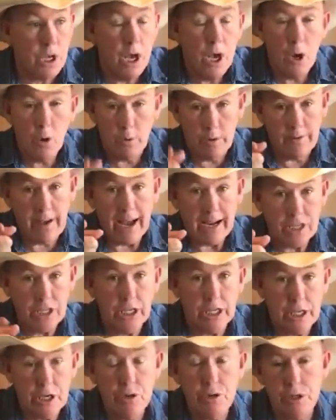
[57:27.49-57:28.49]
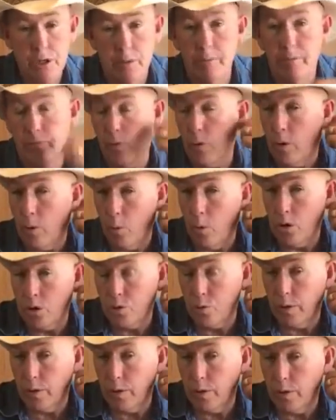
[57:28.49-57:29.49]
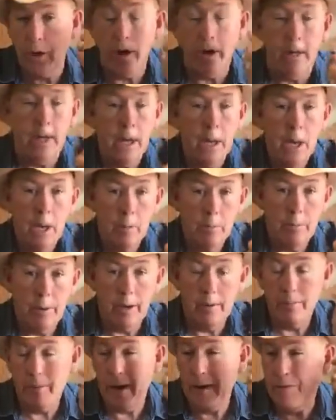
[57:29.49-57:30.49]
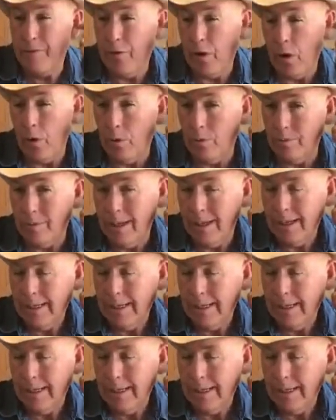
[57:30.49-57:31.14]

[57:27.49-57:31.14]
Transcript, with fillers: We've actually used it before. It works really good, but my phone.